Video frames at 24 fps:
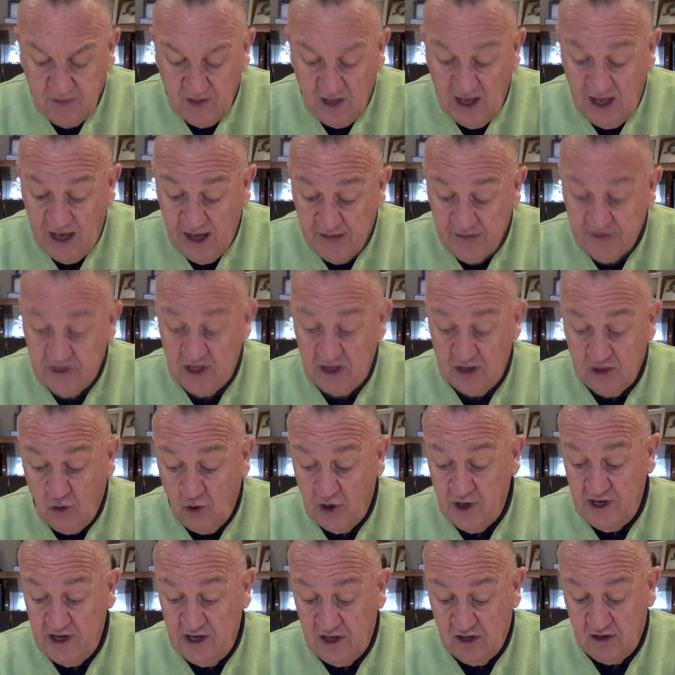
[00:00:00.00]
had the
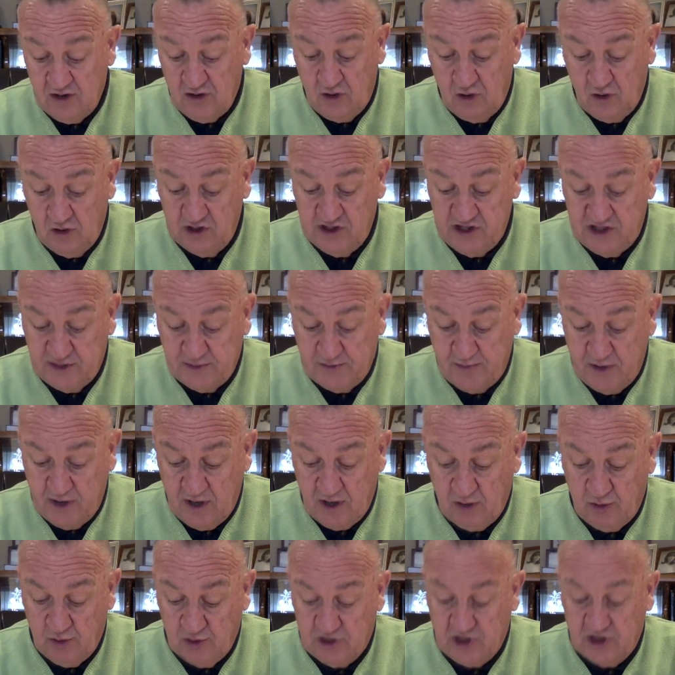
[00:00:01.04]
anointing of the Holy
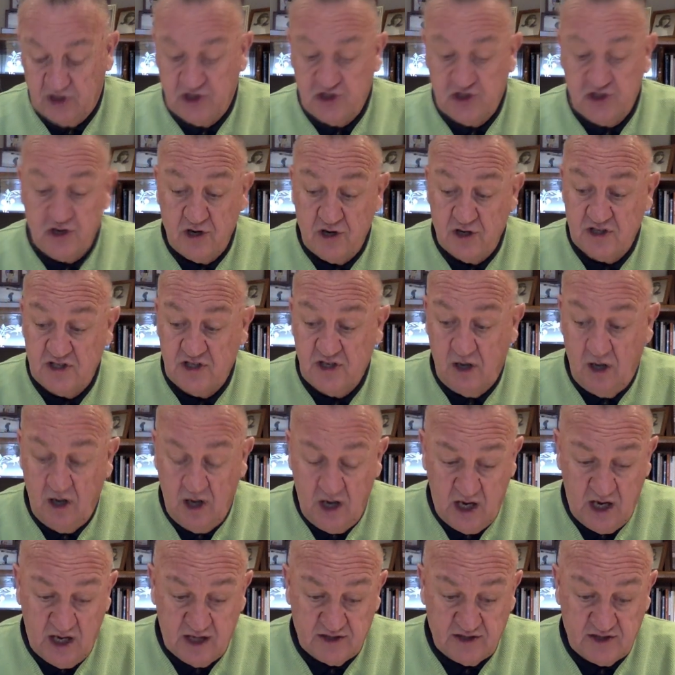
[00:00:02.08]
Spirit, which assures
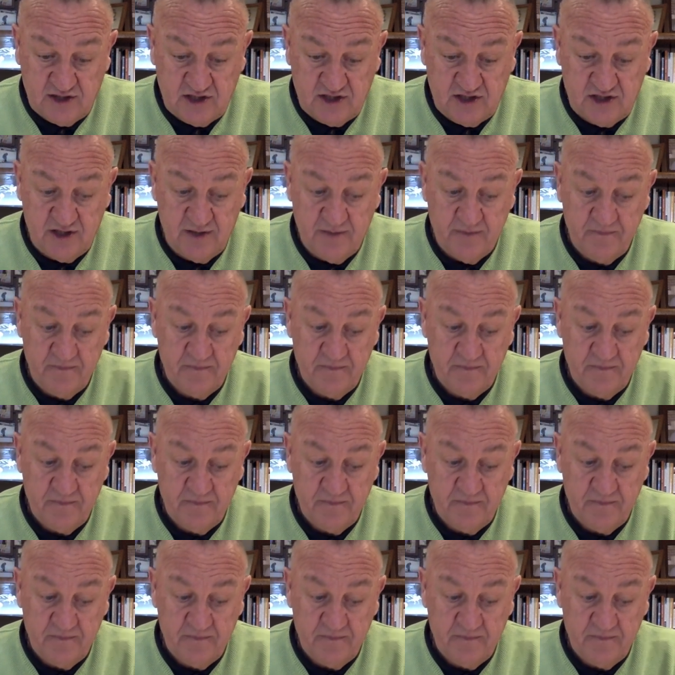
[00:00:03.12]
us